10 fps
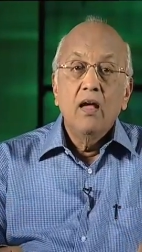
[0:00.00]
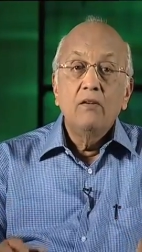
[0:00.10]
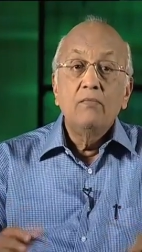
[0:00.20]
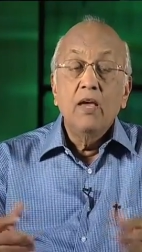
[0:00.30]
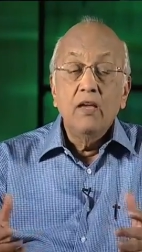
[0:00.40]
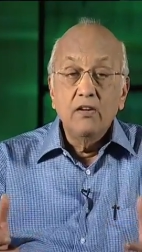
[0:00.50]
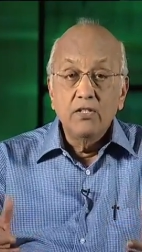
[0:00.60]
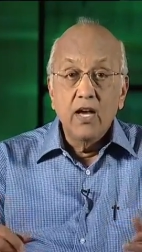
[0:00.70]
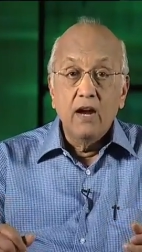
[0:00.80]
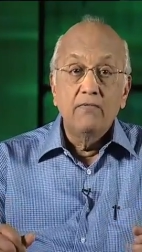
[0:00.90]
and to make
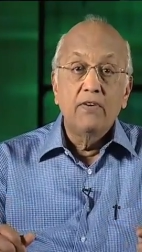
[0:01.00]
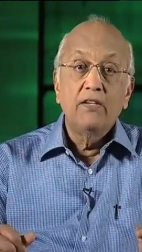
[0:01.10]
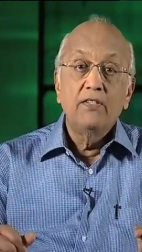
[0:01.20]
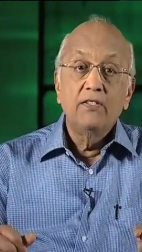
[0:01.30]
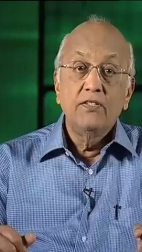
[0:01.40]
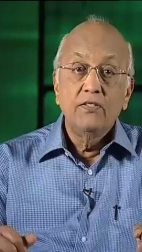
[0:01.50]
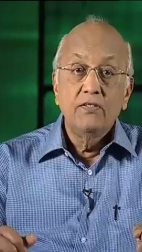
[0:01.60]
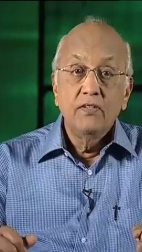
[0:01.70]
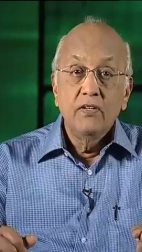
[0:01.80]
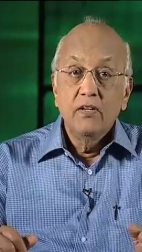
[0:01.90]
inner
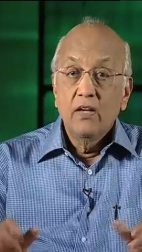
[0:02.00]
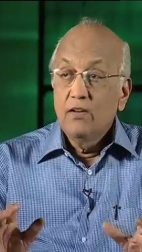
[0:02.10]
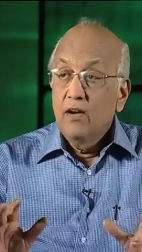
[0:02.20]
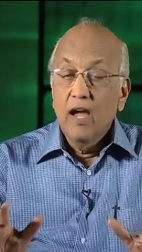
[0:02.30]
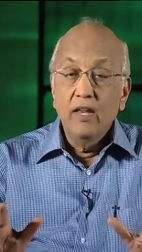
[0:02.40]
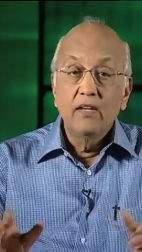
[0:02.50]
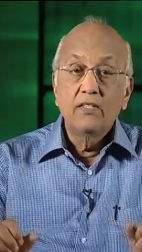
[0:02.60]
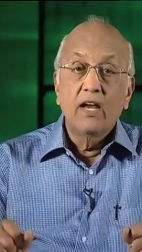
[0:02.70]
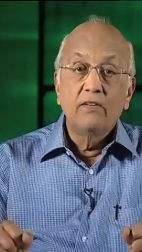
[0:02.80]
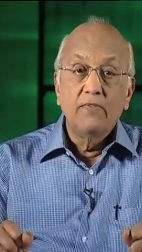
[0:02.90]
sacrifices, and to hide
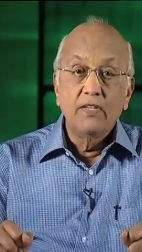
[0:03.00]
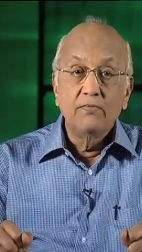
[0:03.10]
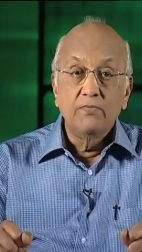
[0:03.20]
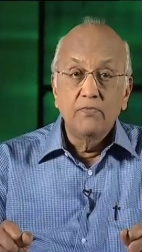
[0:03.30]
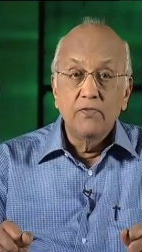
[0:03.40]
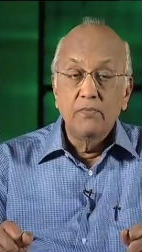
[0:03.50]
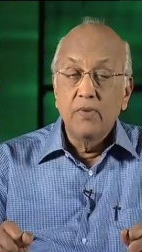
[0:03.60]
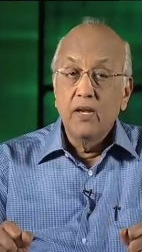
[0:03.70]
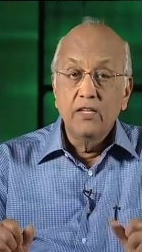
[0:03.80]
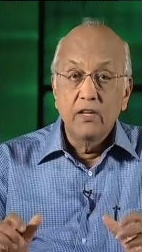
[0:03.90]
our sacrifice
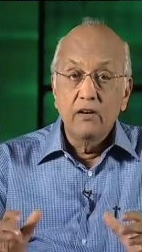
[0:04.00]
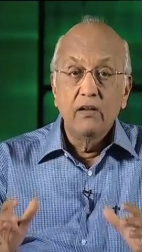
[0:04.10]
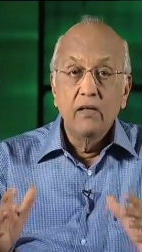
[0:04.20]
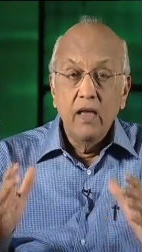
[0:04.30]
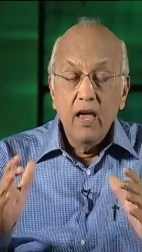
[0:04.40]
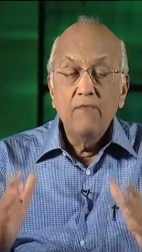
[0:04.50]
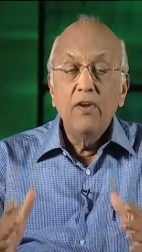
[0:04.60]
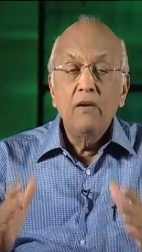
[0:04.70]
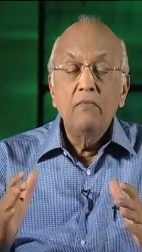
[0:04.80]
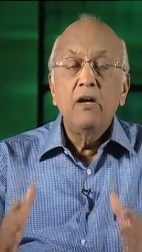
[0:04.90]
from men, etc.
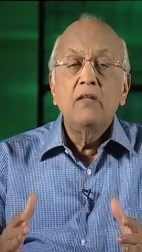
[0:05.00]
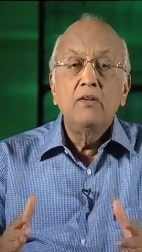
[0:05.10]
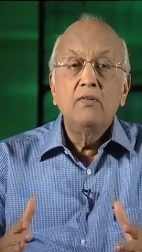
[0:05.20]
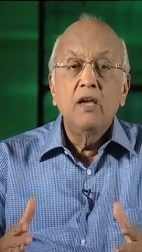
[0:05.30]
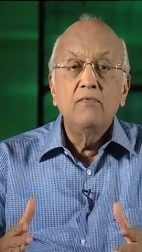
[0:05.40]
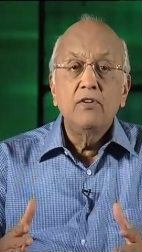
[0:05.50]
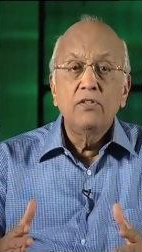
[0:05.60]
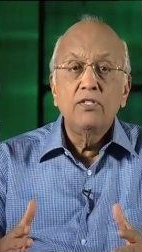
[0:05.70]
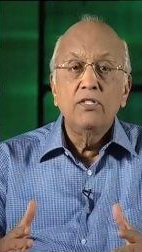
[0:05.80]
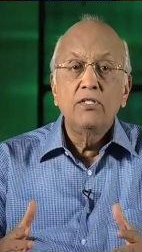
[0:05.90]
Every command that you gave to
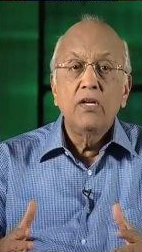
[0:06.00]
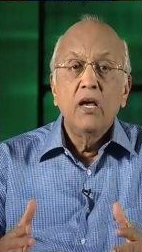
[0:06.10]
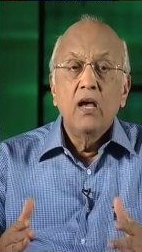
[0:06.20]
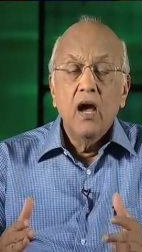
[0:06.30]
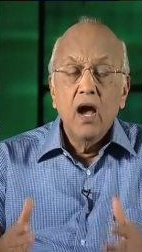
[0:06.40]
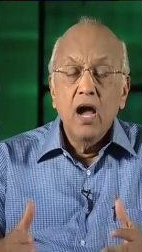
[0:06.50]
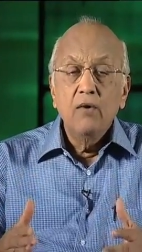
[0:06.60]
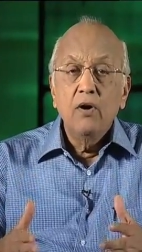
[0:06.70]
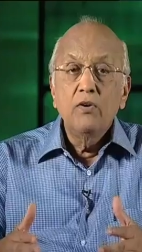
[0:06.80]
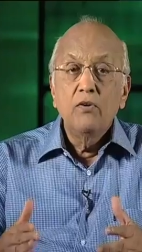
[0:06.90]
Christians,
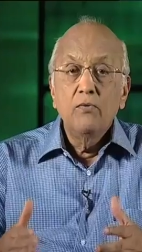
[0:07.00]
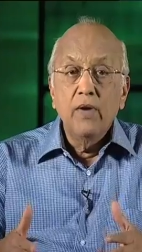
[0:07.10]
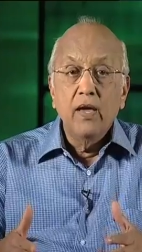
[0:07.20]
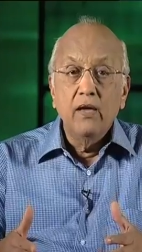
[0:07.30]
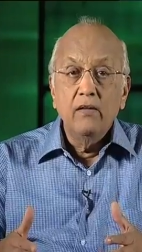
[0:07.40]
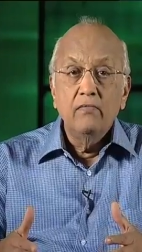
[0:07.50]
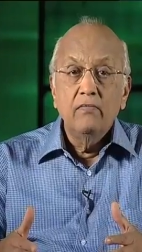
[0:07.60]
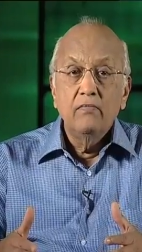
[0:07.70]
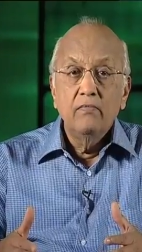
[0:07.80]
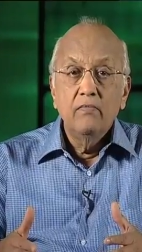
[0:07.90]
I want to obey.
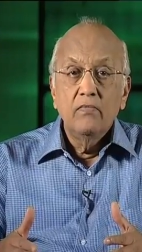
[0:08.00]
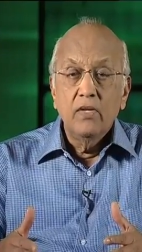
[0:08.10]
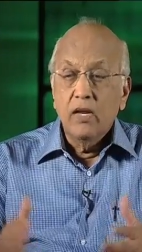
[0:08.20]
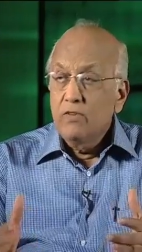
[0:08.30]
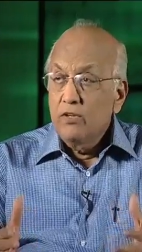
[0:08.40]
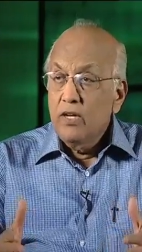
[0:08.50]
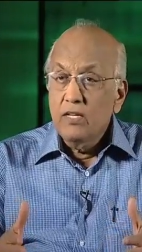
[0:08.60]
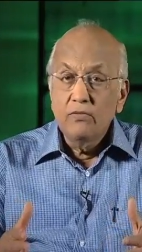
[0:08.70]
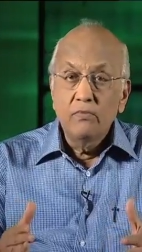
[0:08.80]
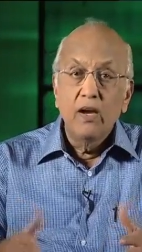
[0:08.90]
Never to
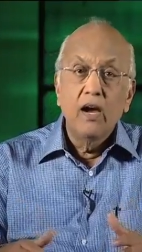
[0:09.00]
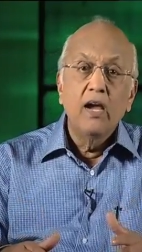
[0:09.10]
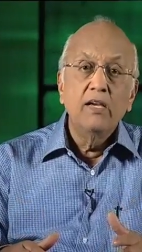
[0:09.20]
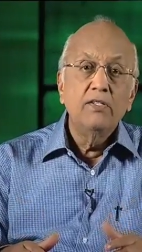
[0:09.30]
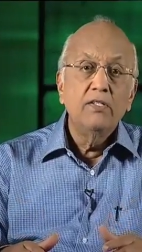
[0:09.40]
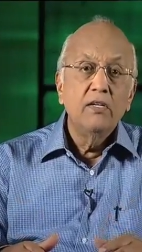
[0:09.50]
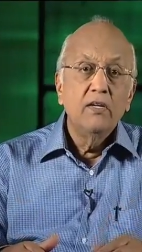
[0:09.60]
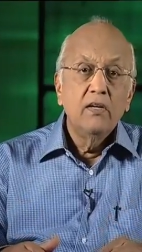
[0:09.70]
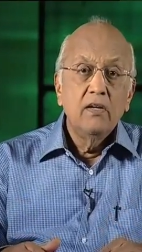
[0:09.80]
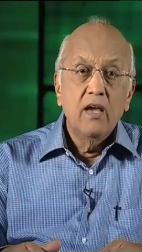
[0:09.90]
lust with my eyes
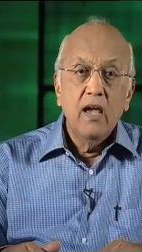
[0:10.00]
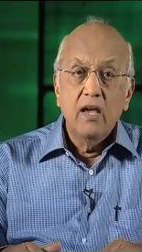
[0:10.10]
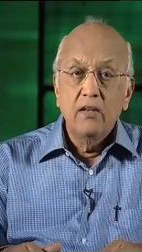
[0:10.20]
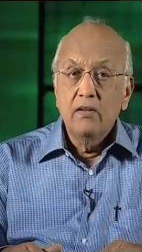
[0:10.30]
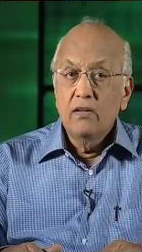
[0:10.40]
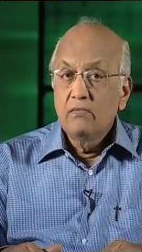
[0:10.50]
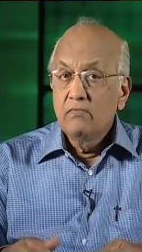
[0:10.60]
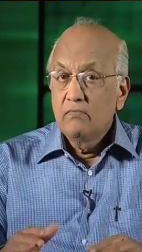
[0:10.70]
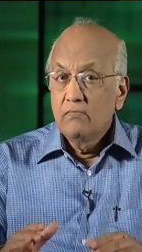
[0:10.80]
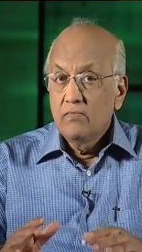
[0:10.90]
and. Uh,
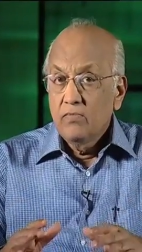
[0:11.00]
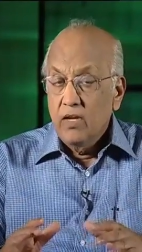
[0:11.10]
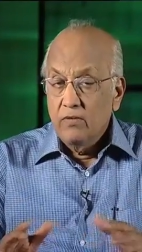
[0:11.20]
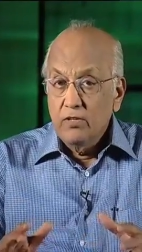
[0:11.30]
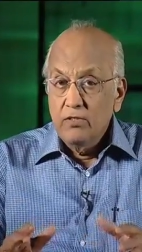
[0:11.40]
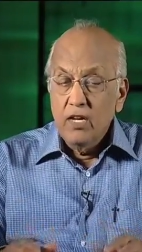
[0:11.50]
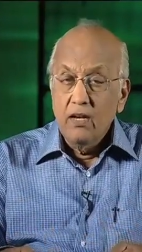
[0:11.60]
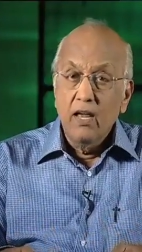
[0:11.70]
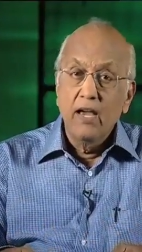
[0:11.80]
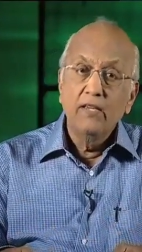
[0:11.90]
never to
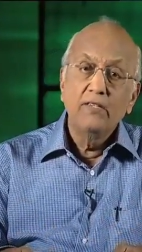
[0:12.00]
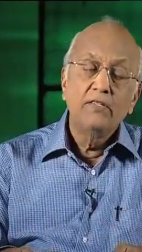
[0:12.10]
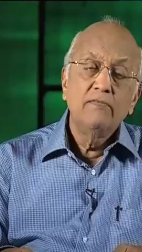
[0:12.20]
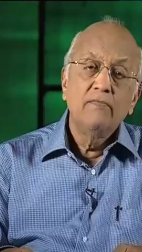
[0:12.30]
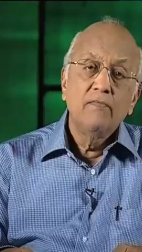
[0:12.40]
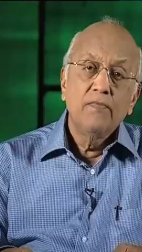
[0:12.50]
tell lies,